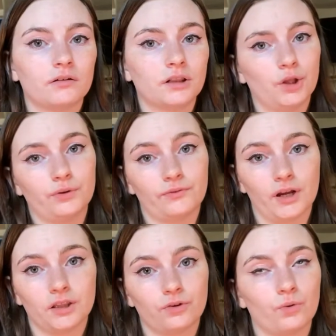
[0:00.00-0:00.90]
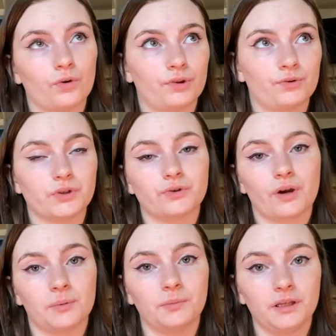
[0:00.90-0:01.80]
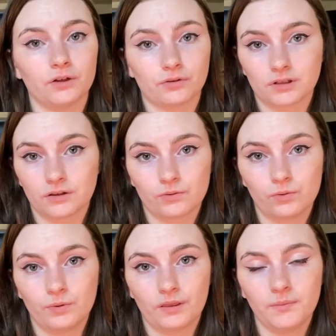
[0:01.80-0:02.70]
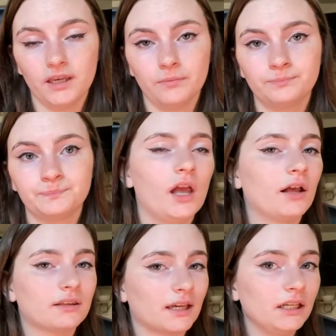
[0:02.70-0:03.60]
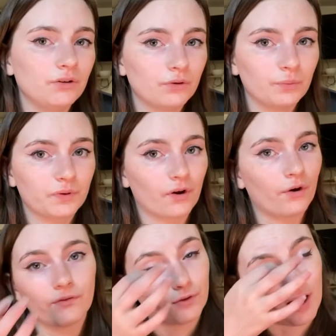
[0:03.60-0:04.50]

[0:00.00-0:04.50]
close friends who also just so happen to be in nursing school with me. Studying groups aren't for